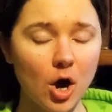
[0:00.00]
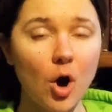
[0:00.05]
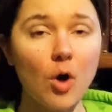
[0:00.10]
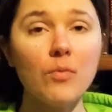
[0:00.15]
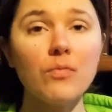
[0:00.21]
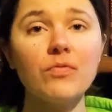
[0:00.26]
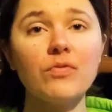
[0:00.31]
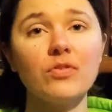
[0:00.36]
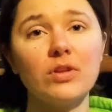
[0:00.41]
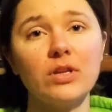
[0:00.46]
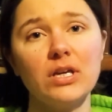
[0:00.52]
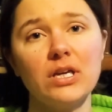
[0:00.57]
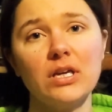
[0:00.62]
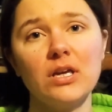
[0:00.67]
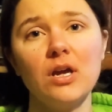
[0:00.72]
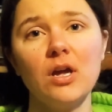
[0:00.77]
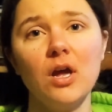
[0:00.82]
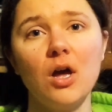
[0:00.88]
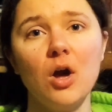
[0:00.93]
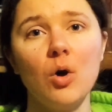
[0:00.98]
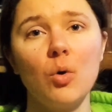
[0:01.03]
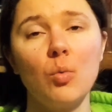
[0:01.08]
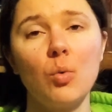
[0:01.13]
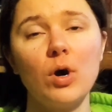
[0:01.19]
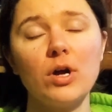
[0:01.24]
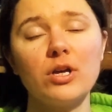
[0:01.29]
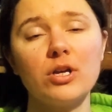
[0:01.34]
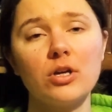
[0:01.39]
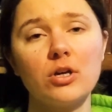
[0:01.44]
hopefully
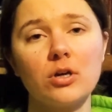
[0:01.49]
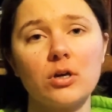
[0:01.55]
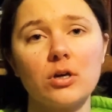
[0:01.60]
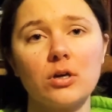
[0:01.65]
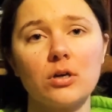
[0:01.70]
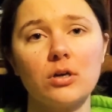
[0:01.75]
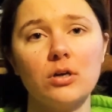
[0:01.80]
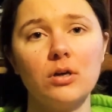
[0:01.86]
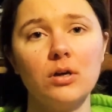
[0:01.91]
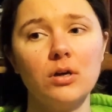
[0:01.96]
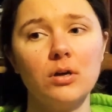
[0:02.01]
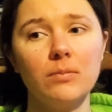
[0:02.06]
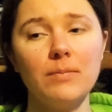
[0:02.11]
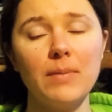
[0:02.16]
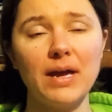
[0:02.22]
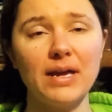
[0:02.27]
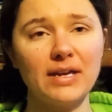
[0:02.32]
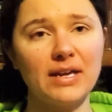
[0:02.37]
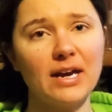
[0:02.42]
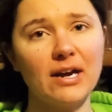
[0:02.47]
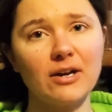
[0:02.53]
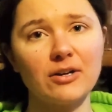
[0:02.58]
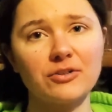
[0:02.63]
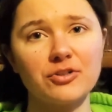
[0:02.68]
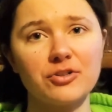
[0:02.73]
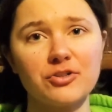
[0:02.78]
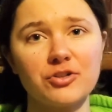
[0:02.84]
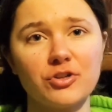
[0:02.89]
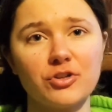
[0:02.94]
what you're main
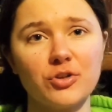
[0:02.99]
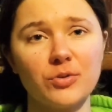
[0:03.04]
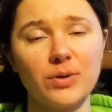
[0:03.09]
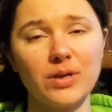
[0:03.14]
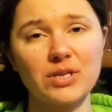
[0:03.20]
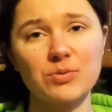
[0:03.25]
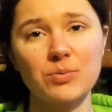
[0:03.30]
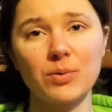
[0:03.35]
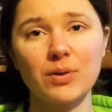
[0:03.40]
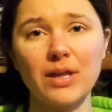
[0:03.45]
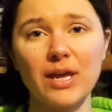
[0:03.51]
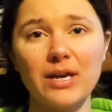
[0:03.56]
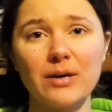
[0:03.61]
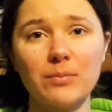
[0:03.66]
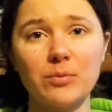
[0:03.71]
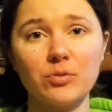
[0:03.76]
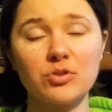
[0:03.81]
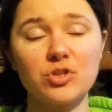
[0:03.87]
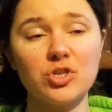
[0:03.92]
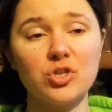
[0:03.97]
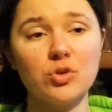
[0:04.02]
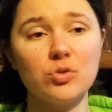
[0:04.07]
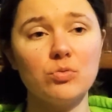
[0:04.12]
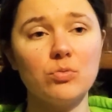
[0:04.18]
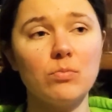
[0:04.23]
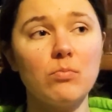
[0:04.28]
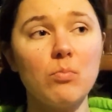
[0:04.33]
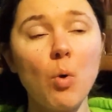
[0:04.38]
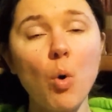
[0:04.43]
characters are doing is relatable
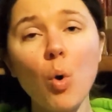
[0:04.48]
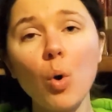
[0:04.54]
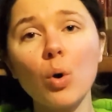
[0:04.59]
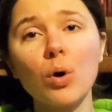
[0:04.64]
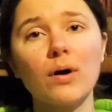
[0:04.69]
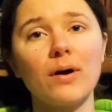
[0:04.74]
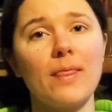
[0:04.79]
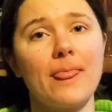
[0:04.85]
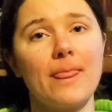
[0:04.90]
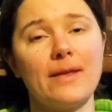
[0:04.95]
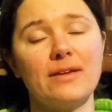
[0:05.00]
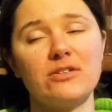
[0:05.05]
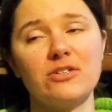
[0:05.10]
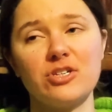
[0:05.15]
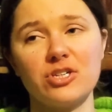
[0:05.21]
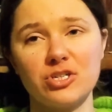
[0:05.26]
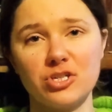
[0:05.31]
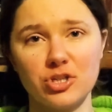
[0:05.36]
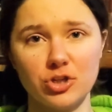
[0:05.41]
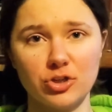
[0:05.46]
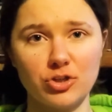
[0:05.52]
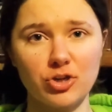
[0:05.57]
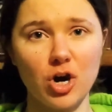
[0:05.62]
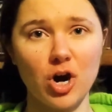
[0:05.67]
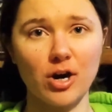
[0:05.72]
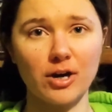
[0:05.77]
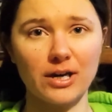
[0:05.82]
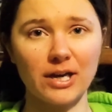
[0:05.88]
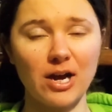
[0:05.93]
to more than just your
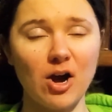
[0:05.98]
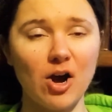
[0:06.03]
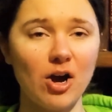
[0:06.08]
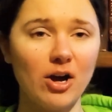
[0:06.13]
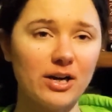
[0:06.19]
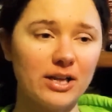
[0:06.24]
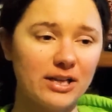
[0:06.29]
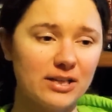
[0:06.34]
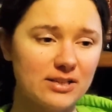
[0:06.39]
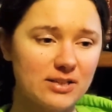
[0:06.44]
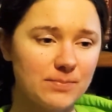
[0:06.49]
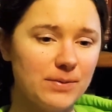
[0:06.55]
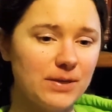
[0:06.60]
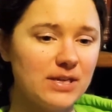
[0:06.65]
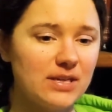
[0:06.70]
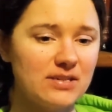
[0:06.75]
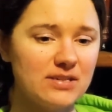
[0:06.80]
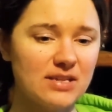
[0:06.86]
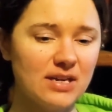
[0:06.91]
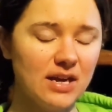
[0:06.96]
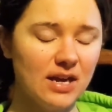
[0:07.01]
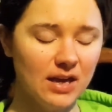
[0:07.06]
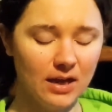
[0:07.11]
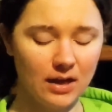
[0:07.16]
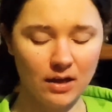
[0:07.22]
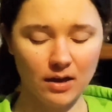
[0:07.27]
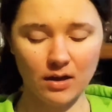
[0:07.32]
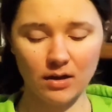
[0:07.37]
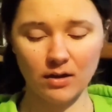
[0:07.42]
target audience because
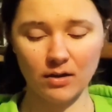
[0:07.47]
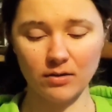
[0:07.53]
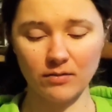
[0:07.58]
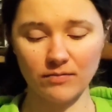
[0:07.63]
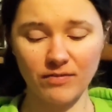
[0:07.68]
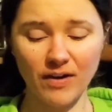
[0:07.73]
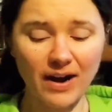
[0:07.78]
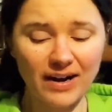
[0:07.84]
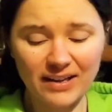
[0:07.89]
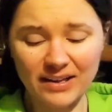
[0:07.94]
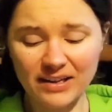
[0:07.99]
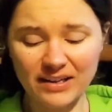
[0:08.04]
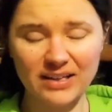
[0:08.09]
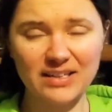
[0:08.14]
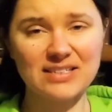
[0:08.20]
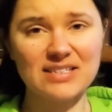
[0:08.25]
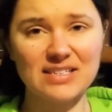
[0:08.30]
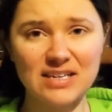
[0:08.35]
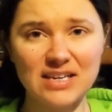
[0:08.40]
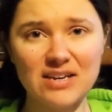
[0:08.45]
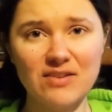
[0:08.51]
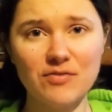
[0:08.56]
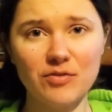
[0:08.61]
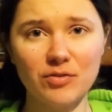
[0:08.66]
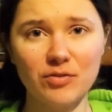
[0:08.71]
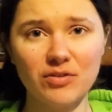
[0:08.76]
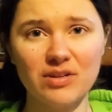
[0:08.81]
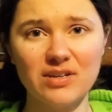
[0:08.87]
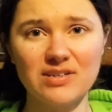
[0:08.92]
fighting against
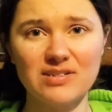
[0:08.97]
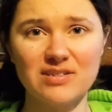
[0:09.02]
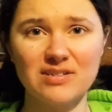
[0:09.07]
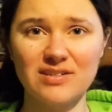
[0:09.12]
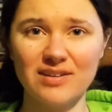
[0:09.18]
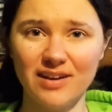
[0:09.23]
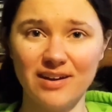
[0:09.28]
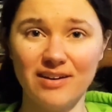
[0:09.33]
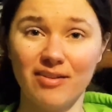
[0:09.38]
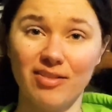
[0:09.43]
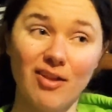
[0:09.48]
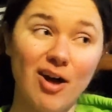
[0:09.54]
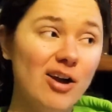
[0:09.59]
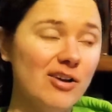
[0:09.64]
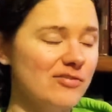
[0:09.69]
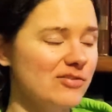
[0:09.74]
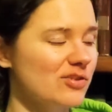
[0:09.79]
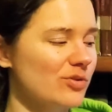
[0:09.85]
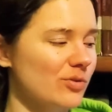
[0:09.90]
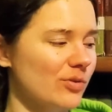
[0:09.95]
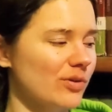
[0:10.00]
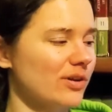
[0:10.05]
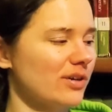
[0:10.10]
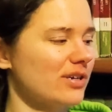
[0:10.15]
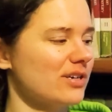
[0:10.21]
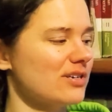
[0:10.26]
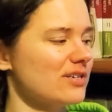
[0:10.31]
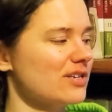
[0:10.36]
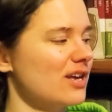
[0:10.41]
evil is in a lot of
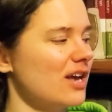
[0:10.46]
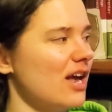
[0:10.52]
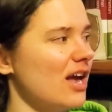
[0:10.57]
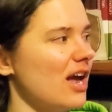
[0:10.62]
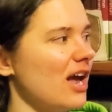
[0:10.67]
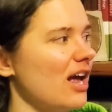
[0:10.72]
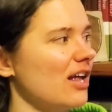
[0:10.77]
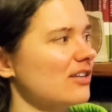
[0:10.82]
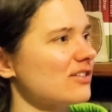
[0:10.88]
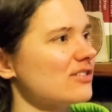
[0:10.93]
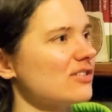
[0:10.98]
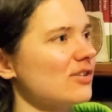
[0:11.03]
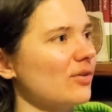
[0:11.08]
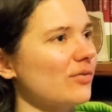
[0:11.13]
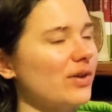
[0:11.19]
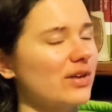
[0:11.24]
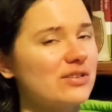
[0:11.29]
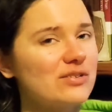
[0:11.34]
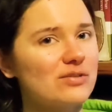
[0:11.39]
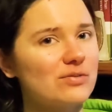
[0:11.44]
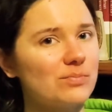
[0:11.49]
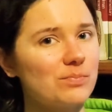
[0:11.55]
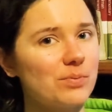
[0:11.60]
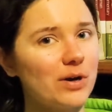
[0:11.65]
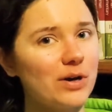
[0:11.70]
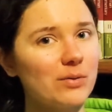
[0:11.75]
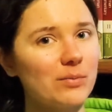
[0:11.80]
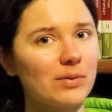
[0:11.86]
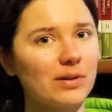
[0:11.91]
stories. And so that's
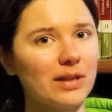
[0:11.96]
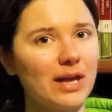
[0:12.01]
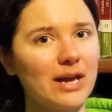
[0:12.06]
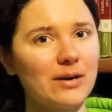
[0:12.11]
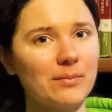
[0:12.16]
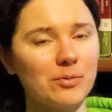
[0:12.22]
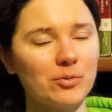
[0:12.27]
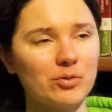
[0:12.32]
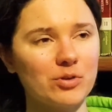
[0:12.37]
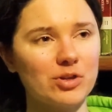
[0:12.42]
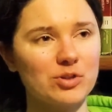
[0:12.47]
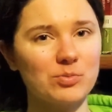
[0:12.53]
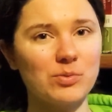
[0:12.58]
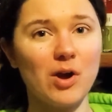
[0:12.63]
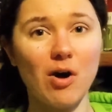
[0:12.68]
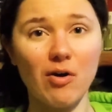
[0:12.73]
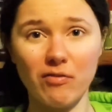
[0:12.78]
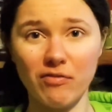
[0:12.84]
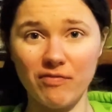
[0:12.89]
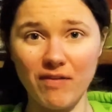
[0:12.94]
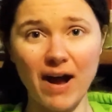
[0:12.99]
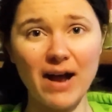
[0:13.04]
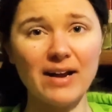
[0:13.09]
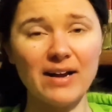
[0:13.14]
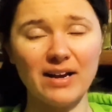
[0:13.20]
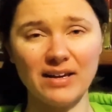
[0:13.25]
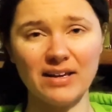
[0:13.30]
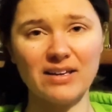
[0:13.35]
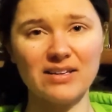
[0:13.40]
pretty relatable because we all
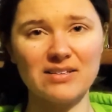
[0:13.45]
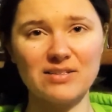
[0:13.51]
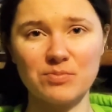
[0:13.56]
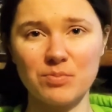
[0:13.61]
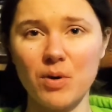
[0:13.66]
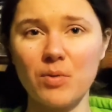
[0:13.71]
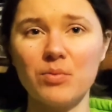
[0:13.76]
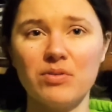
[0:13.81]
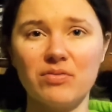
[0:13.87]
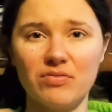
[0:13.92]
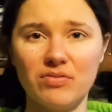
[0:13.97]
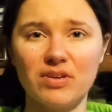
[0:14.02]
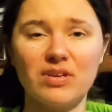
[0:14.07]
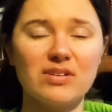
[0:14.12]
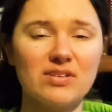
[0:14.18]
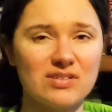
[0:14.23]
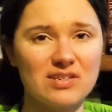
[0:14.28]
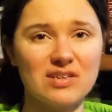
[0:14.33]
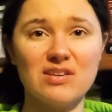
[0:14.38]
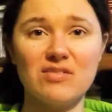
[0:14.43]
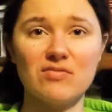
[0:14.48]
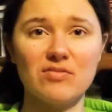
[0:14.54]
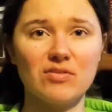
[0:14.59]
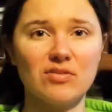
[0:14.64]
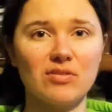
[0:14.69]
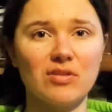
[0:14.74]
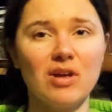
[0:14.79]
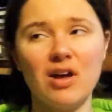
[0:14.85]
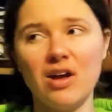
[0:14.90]
fight against what we feel is
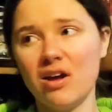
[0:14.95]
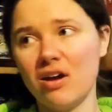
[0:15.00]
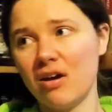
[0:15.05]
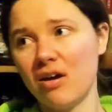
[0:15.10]
evil